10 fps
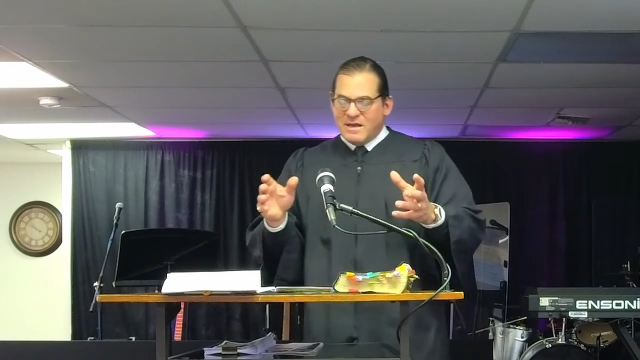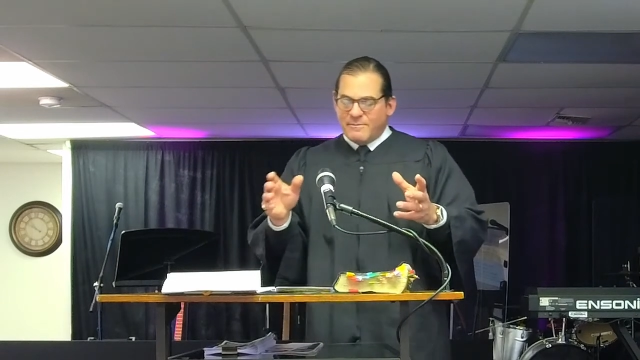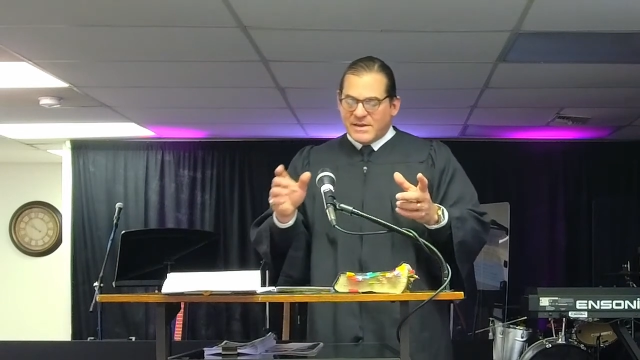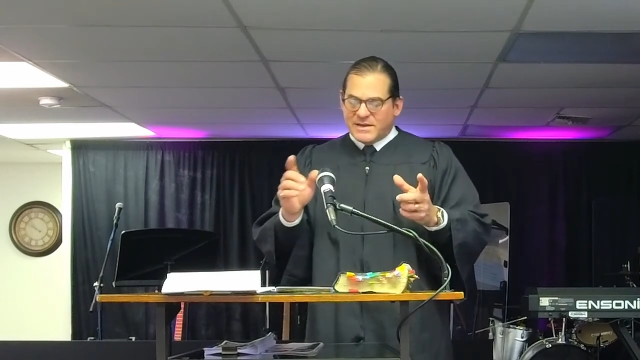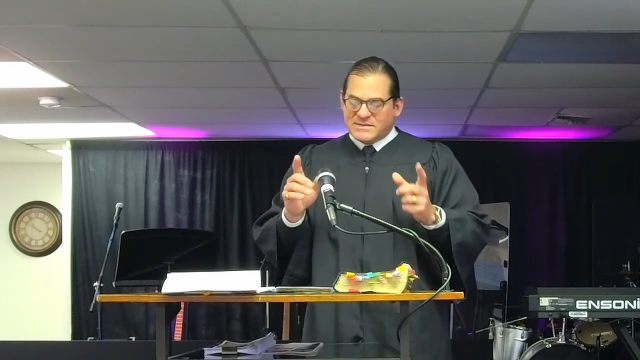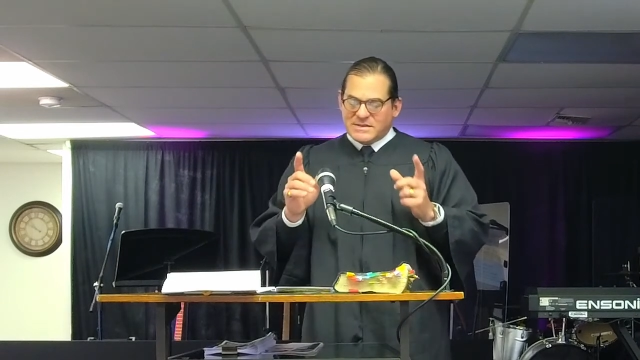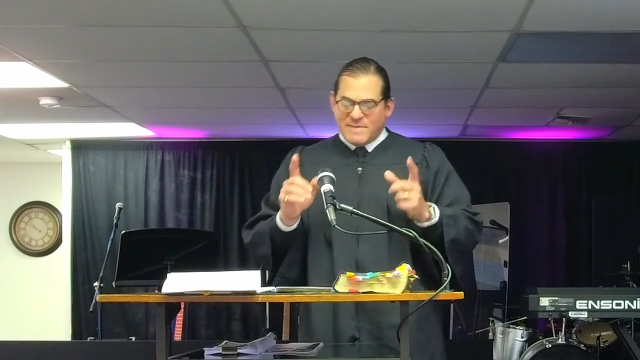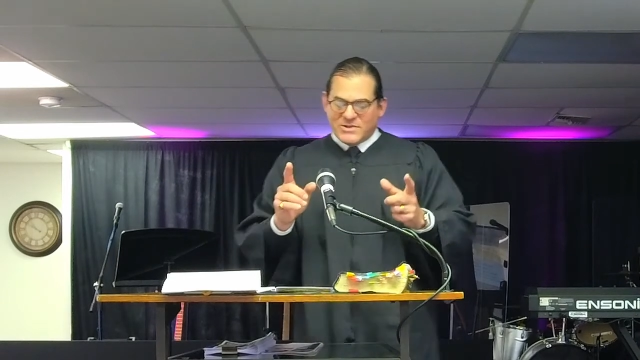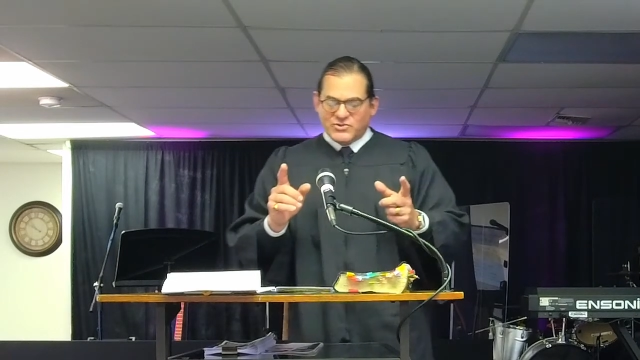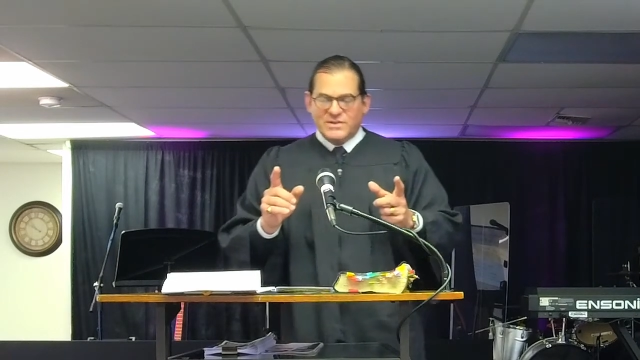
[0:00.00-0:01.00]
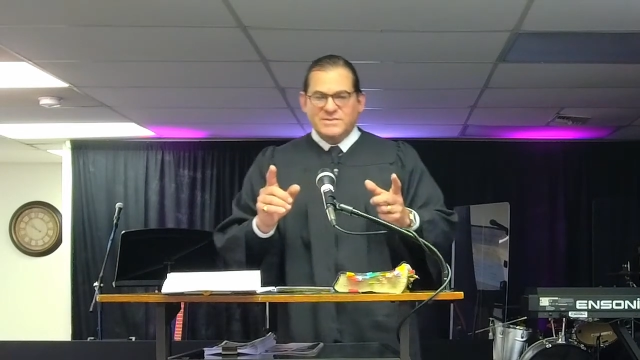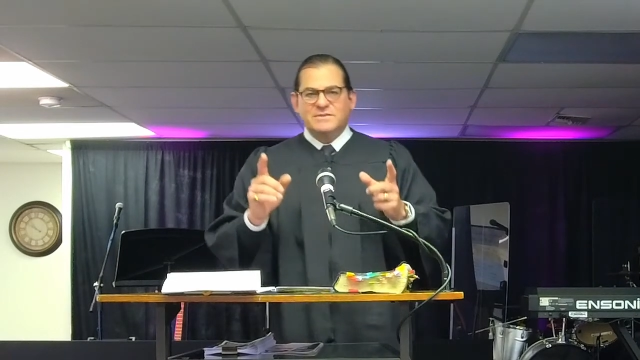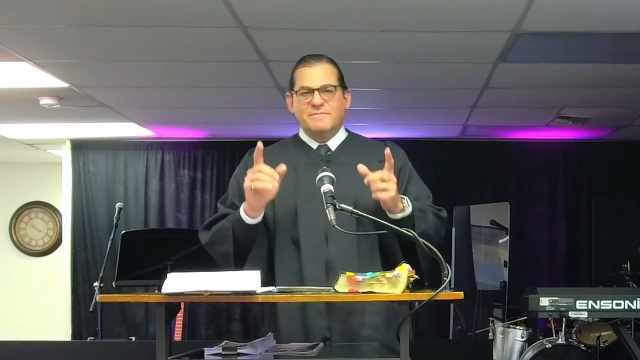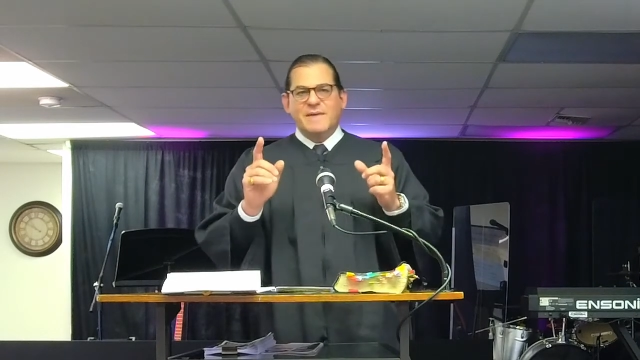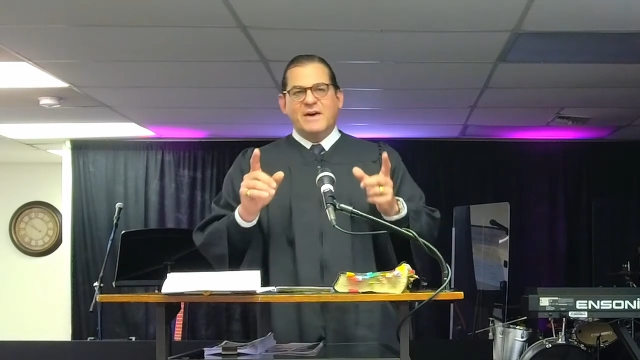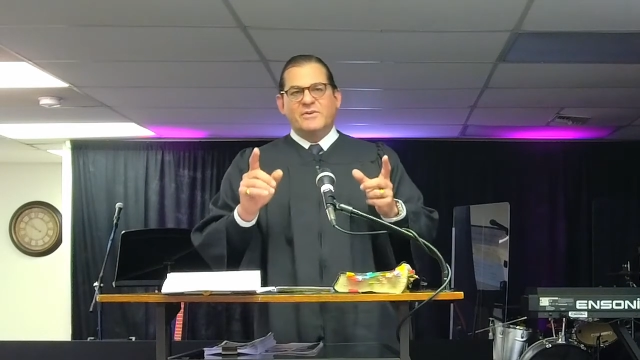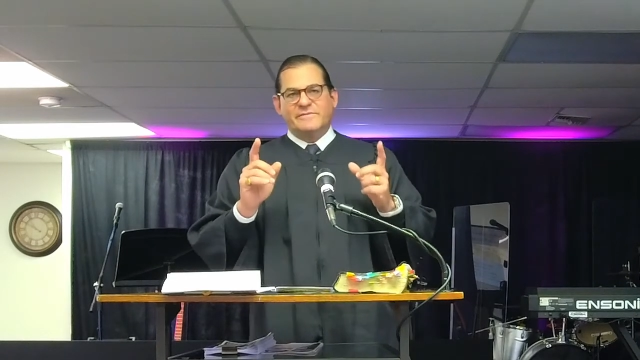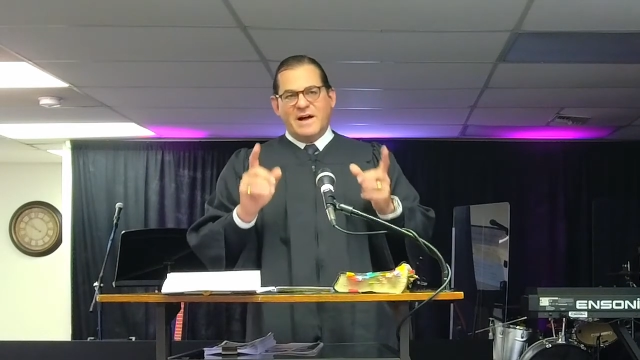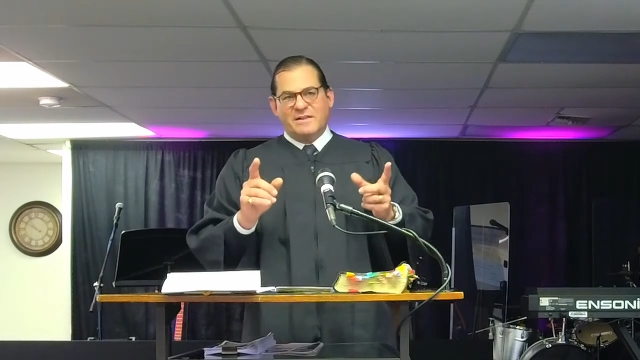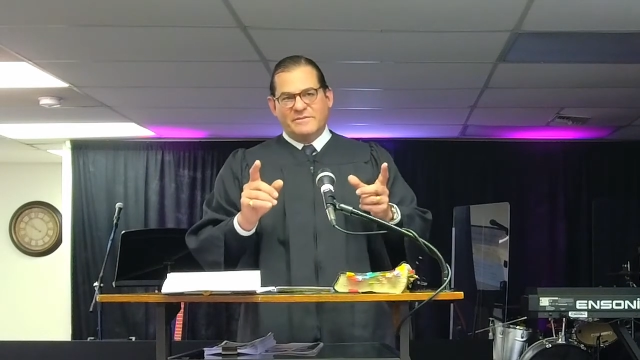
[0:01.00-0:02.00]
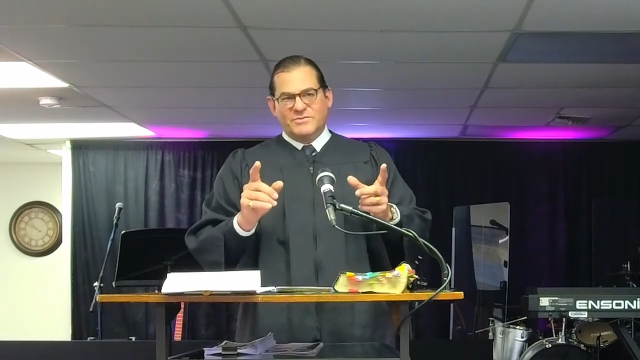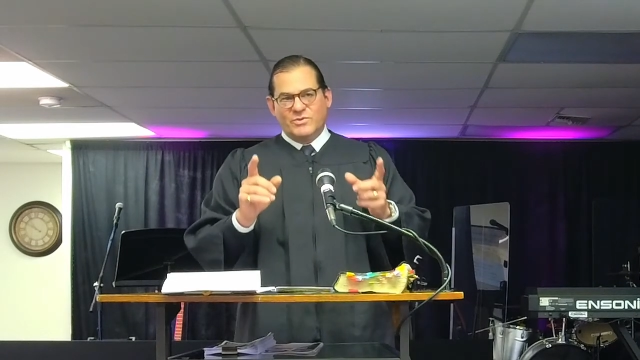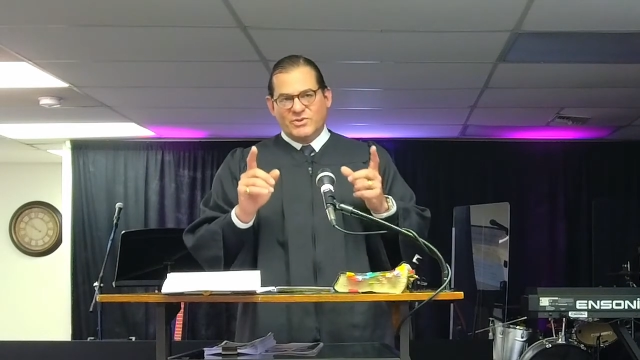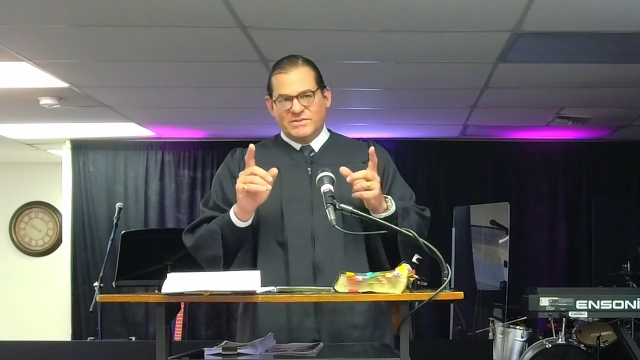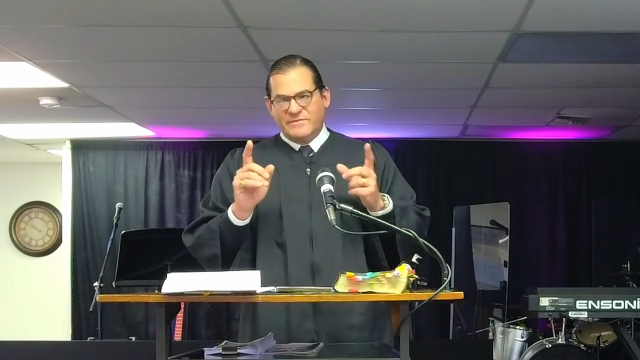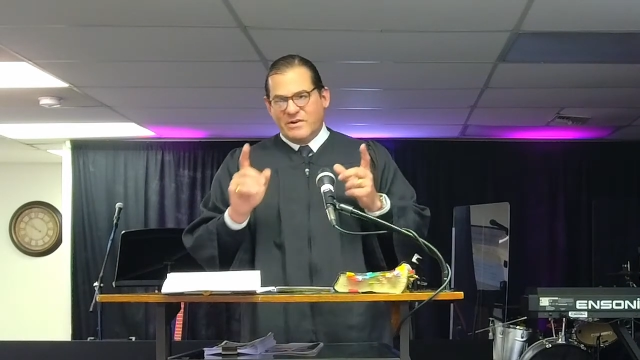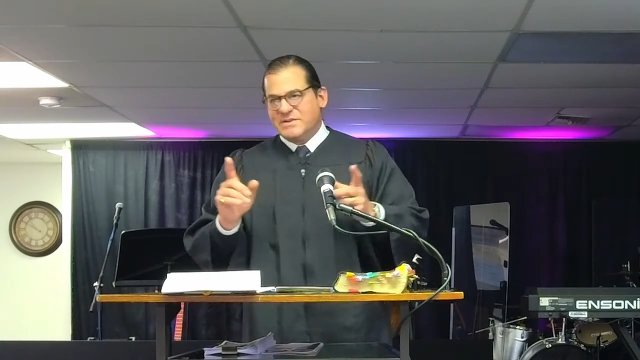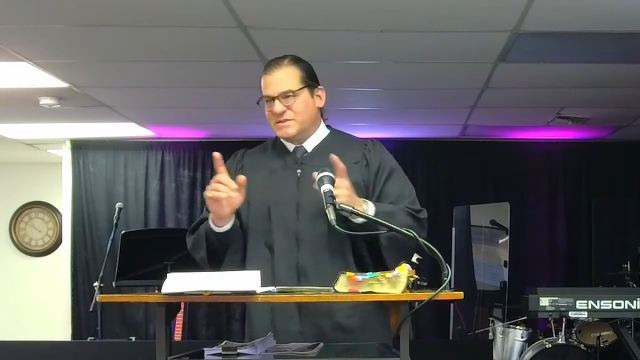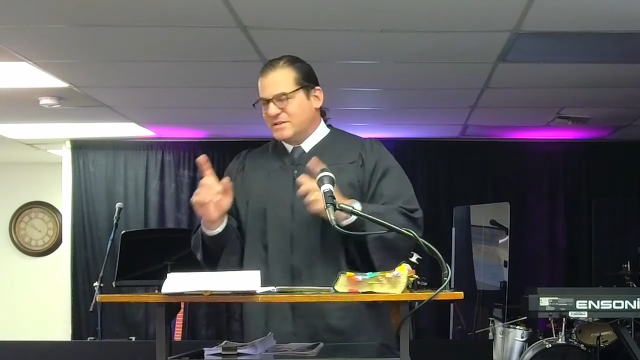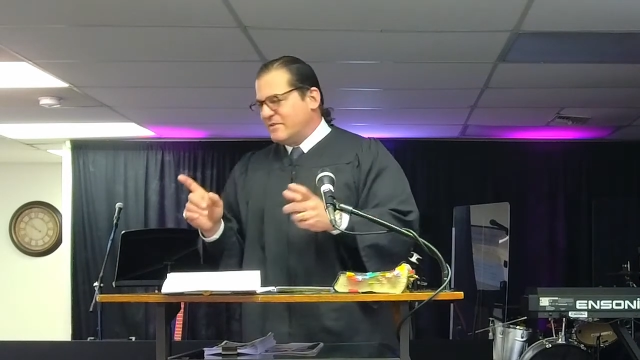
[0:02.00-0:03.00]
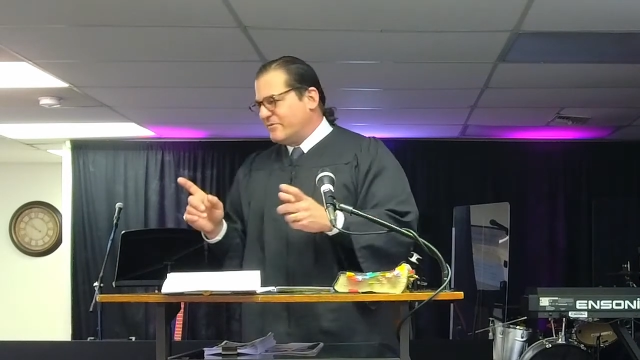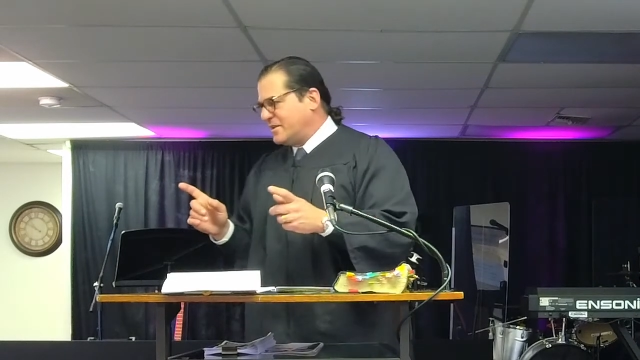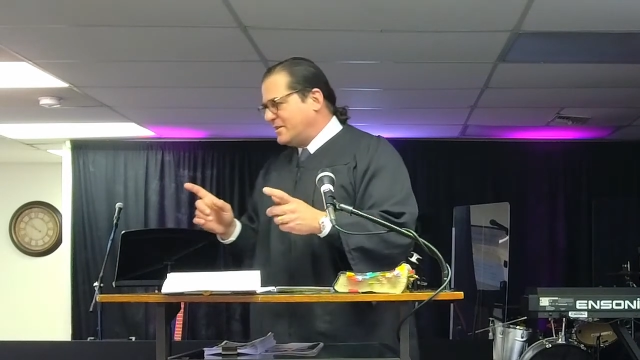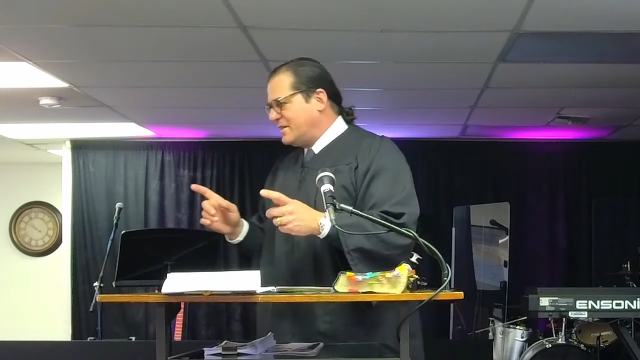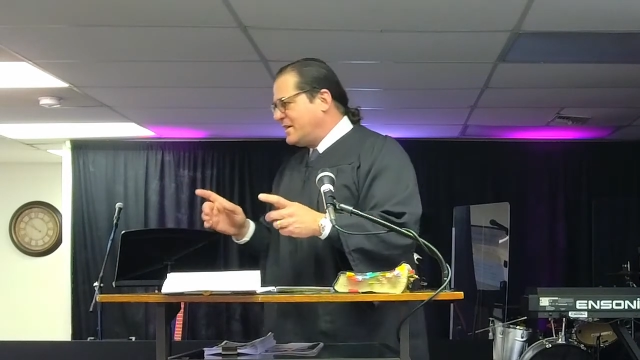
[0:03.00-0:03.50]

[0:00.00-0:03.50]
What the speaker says: Because he mentions the Mount of Olives, which is very significant.